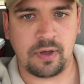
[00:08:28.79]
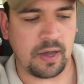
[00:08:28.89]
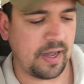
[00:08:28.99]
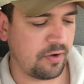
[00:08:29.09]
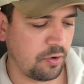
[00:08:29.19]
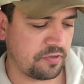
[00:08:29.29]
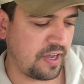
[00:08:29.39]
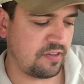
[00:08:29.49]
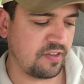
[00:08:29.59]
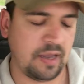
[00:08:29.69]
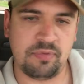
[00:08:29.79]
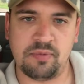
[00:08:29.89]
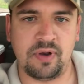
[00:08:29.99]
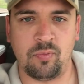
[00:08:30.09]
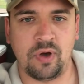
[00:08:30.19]
Of course, I sniped
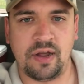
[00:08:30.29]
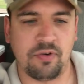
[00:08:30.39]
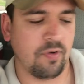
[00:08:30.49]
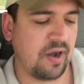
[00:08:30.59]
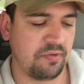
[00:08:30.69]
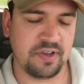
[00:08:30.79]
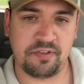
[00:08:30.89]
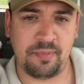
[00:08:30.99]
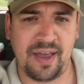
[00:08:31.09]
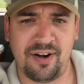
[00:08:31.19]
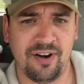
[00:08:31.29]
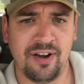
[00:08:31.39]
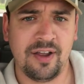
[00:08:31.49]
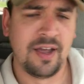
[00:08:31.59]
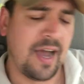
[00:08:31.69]
him in whatever round. Doesn't matter.
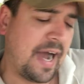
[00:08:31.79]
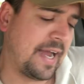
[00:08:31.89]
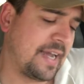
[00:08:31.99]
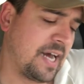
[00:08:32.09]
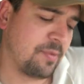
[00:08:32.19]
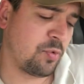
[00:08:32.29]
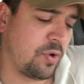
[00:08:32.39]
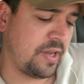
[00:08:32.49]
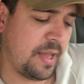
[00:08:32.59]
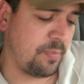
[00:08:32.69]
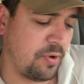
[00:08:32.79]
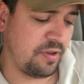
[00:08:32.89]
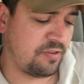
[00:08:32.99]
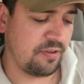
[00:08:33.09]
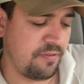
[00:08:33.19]
I got him 28
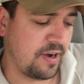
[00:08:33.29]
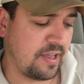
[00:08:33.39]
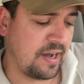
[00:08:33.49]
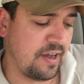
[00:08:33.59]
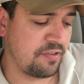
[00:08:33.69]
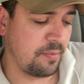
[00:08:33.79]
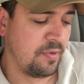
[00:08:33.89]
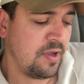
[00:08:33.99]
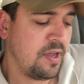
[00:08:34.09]
points. Just fucking awesome.